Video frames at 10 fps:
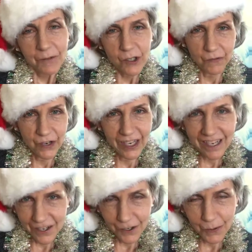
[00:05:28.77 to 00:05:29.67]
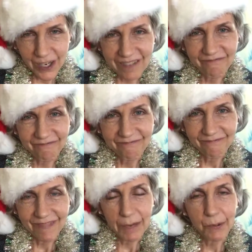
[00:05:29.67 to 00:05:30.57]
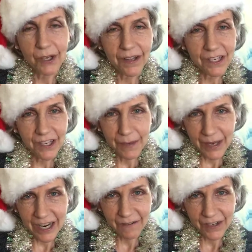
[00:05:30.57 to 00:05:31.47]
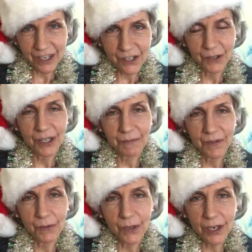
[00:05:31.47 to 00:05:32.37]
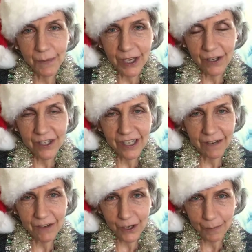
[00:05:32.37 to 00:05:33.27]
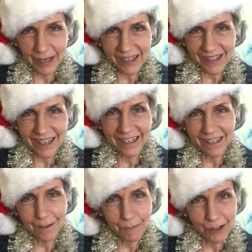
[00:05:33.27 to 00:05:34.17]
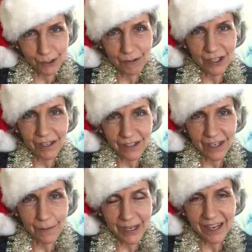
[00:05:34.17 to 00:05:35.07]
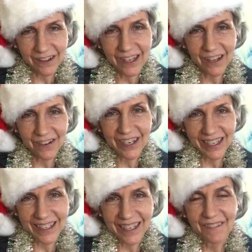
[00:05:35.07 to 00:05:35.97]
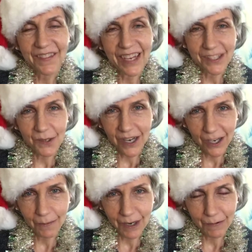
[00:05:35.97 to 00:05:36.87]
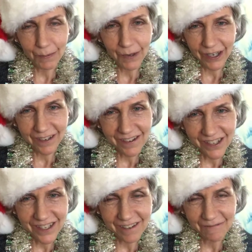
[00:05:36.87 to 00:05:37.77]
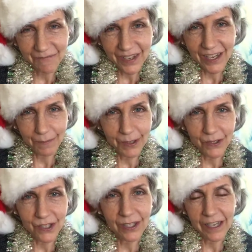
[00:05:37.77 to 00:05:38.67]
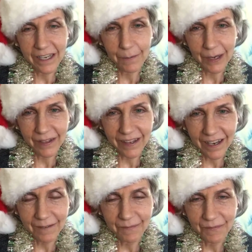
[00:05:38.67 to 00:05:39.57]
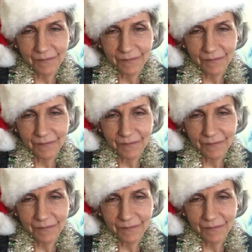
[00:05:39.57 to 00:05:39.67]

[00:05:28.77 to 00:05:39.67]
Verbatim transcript: So if you're going to do one and put all that time and effort into it, wouldn't it be good to give it your best and get the most results coming out the other end? That's what I help network marketers do. And I'll post a link about that.